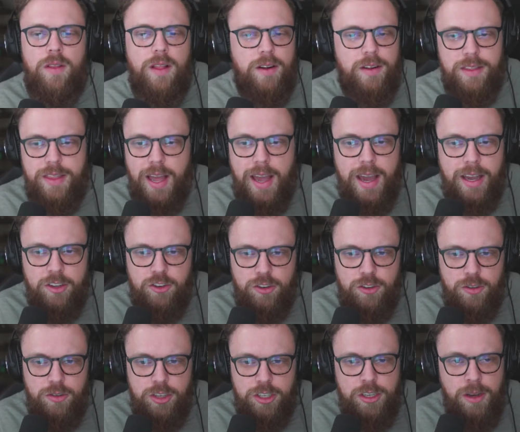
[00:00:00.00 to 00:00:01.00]
Like, they
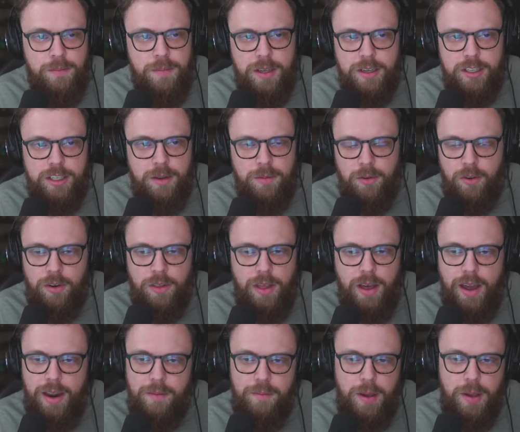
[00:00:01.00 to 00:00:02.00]
introduced something similar to
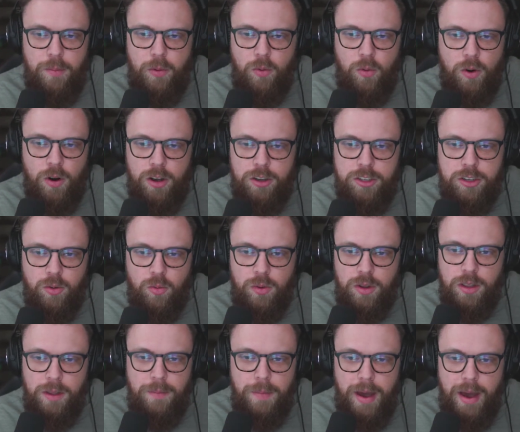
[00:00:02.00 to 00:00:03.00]
that, and people were also
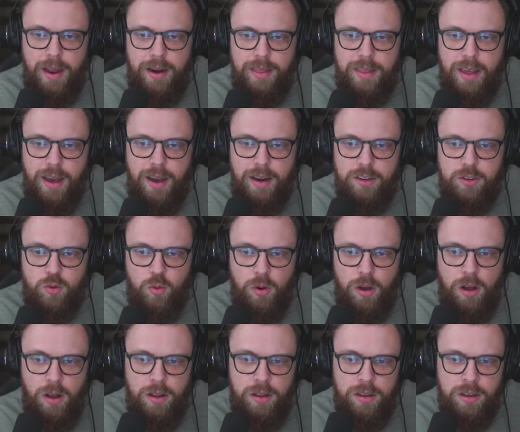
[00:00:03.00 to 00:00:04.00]
really mad at that as
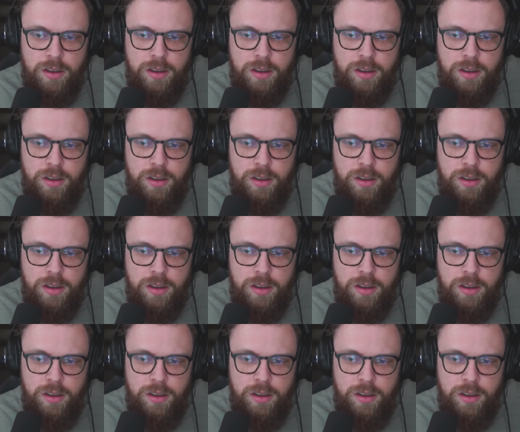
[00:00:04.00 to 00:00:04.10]
well.